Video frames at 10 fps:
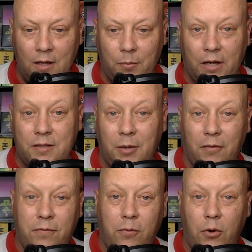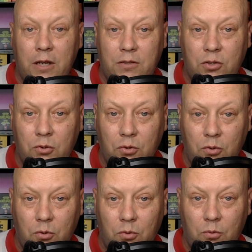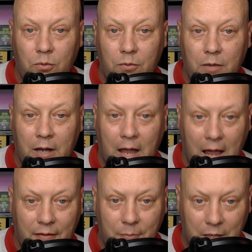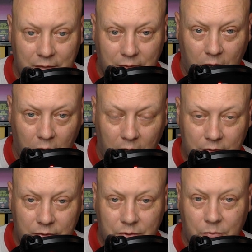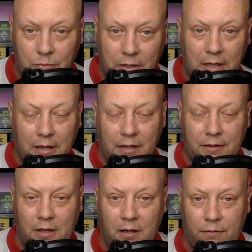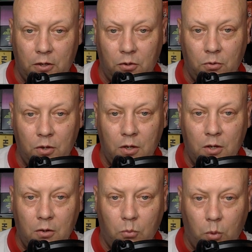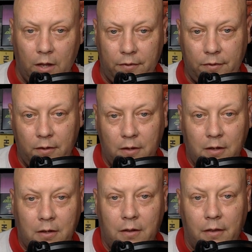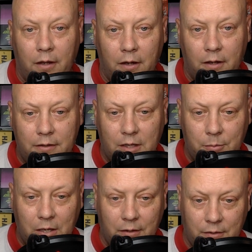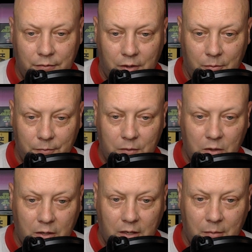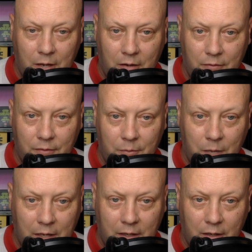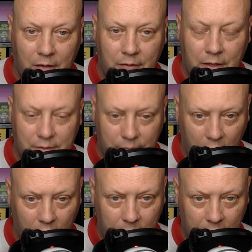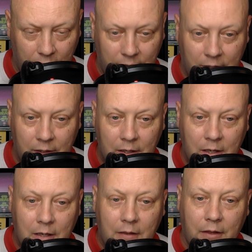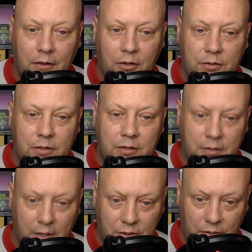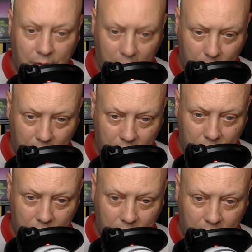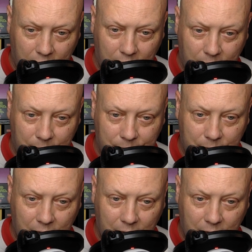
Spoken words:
But it's about 42 and a half minutes long, so it's a really lengthy interview with the DP of this film, talking about the making of and his involvement of it. Then there's The Seduction of Humbert, Adrian